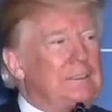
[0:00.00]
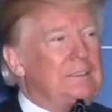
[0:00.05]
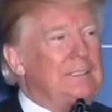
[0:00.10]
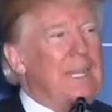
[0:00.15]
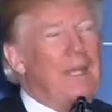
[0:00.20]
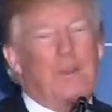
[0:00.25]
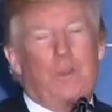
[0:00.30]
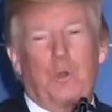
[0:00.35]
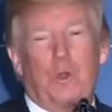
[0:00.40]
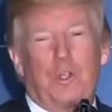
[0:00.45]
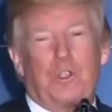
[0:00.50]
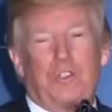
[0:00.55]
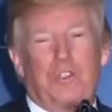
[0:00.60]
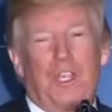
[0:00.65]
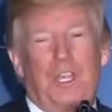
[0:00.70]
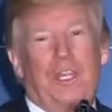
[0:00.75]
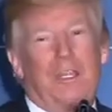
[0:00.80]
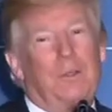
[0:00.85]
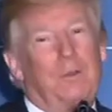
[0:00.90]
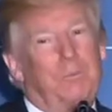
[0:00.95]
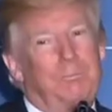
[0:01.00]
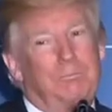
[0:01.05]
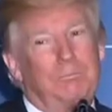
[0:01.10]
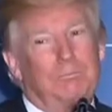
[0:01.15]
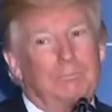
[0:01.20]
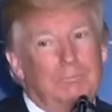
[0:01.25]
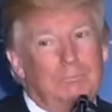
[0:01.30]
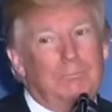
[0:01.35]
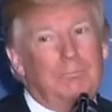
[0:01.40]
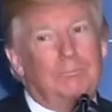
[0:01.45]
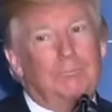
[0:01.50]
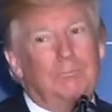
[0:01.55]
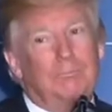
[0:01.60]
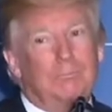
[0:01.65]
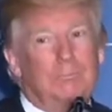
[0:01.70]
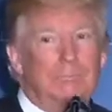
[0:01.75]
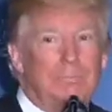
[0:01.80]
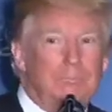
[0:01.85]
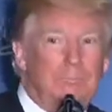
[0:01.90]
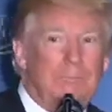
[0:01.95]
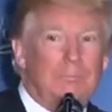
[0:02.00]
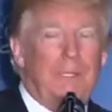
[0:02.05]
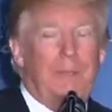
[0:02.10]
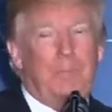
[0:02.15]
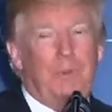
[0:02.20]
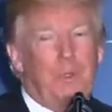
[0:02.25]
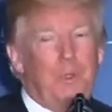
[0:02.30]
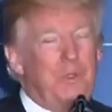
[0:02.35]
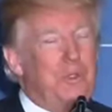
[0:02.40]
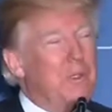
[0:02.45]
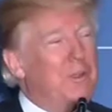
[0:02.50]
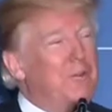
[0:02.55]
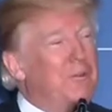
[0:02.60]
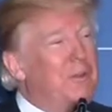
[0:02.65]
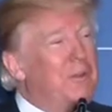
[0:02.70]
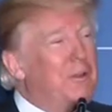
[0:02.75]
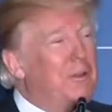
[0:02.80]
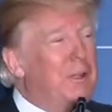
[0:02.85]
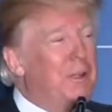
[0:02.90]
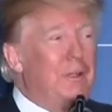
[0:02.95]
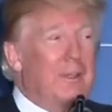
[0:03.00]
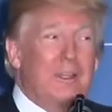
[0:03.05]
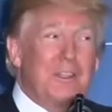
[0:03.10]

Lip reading: Now they're all saying, maybe we should have voted.